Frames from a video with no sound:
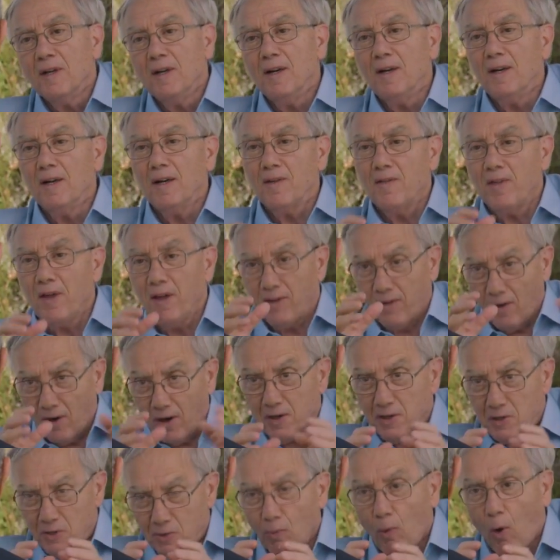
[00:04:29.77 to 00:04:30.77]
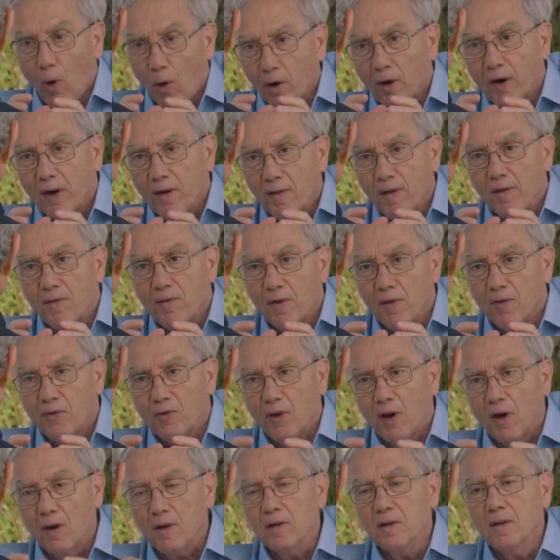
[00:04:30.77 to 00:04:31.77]
uh, that are smaller than the
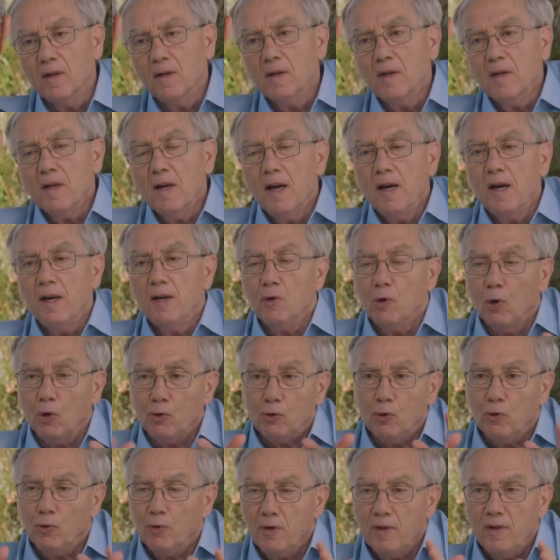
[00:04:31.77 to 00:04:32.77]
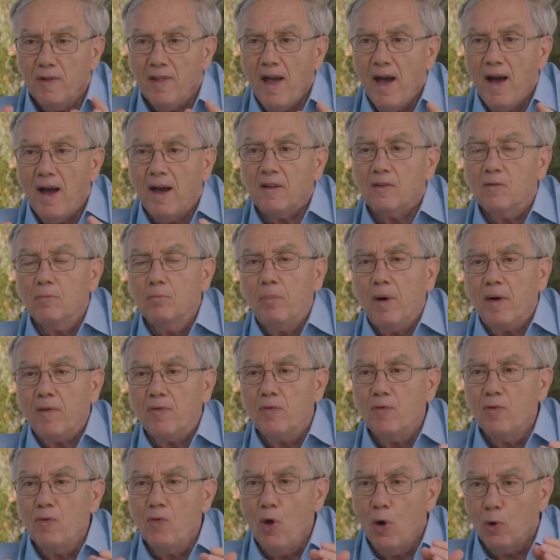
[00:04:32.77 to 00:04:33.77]
sun. And not only that, but
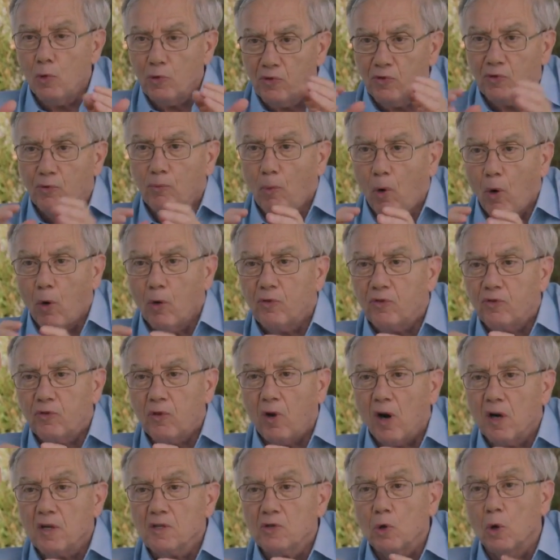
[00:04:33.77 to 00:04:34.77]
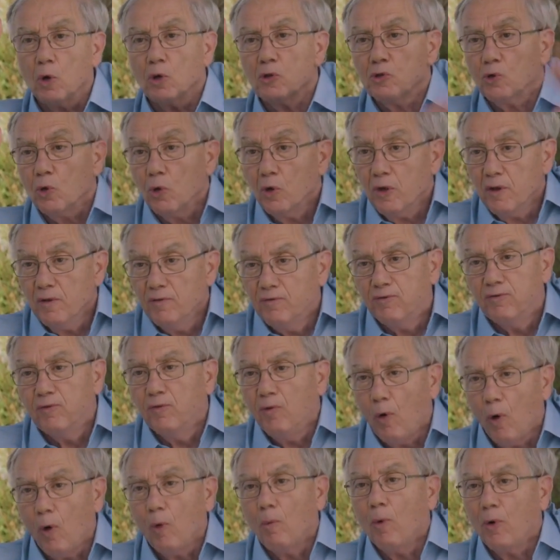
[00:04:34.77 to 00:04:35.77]
those small stars also live
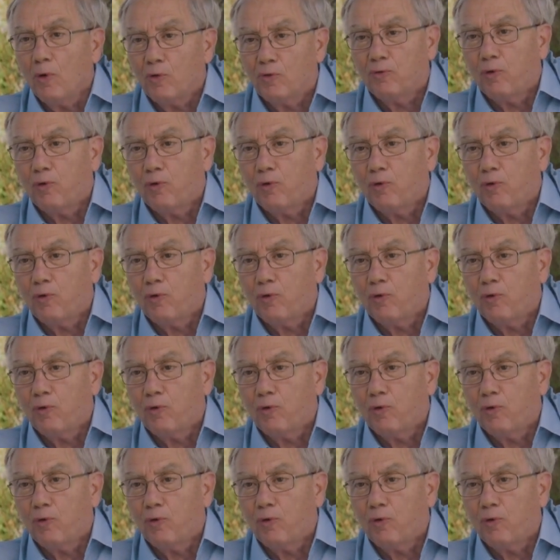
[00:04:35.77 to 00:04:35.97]
almost